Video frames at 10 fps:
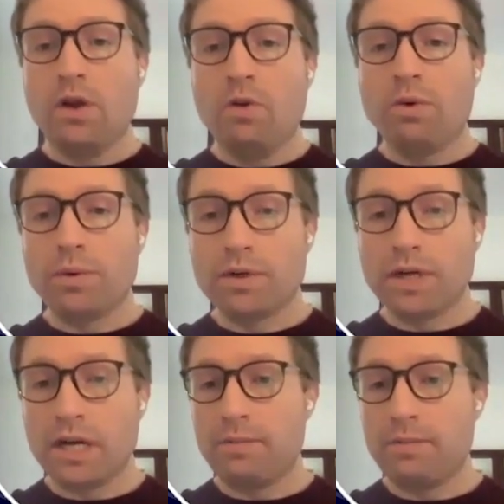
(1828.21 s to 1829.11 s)
When we were
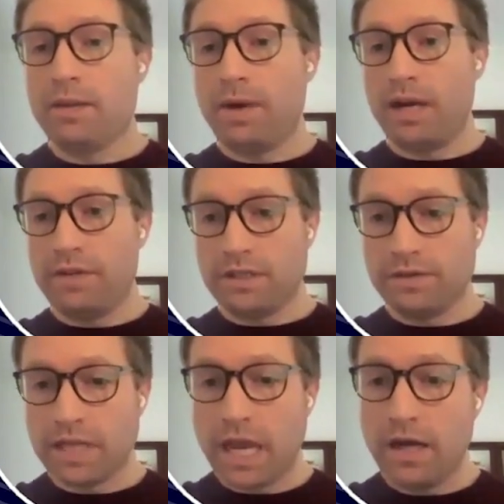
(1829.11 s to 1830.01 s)
talking about the benefits
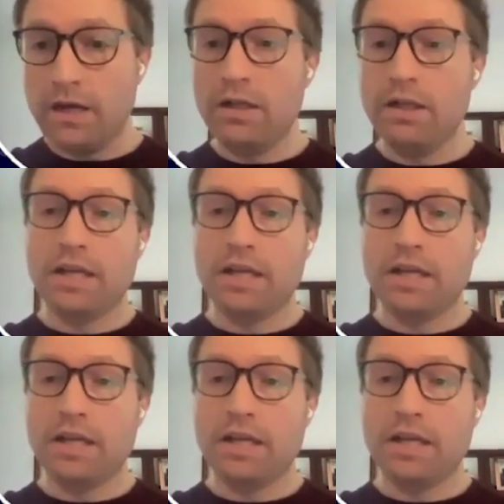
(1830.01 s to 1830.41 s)
of scale,